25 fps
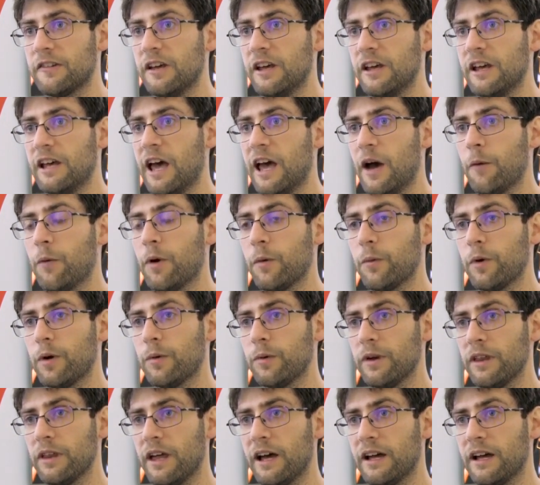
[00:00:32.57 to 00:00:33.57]
And when we
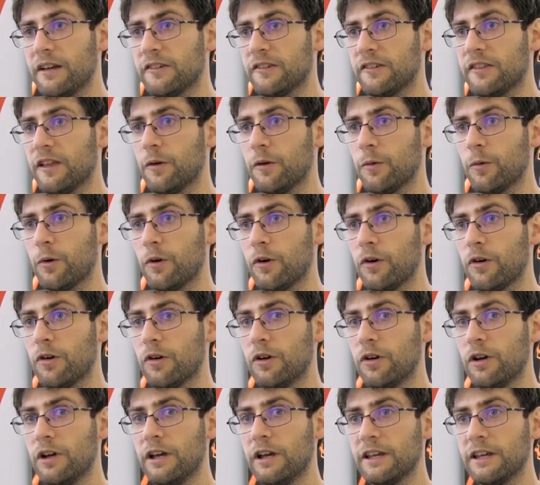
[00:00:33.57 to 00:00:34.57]
realize that we're
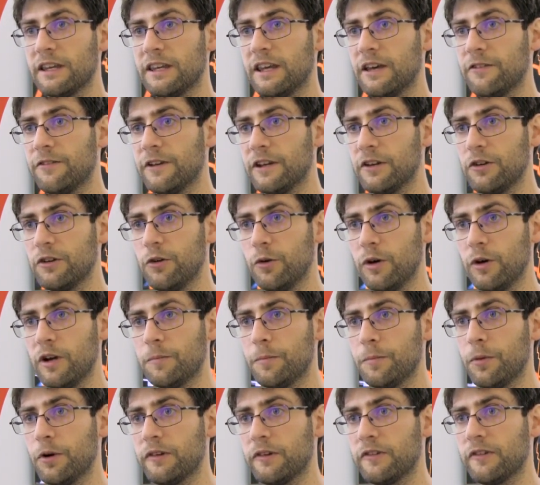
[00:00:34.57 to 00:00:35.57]
giving new
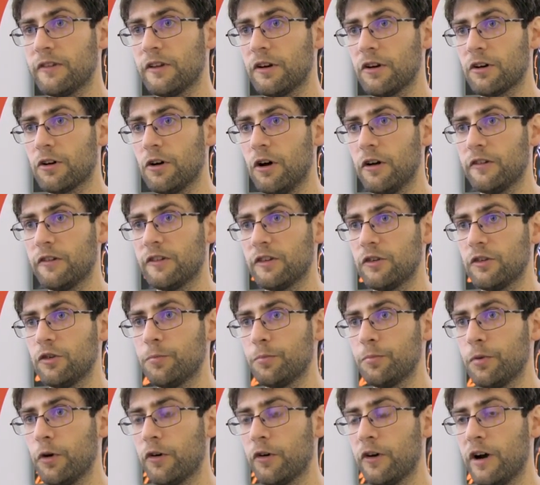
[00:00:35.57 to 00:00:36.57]
inputs that are causing new
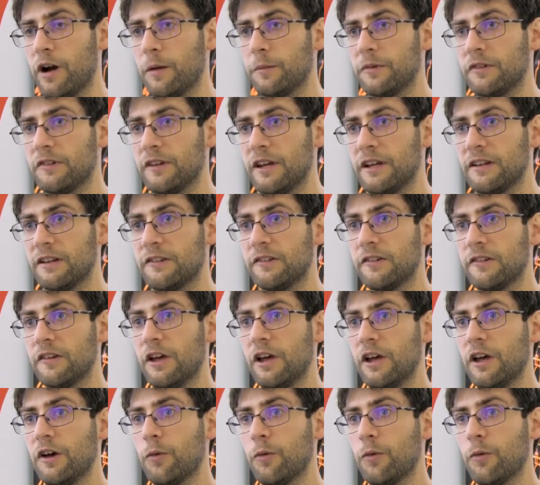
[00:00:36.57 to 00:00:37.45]
program states,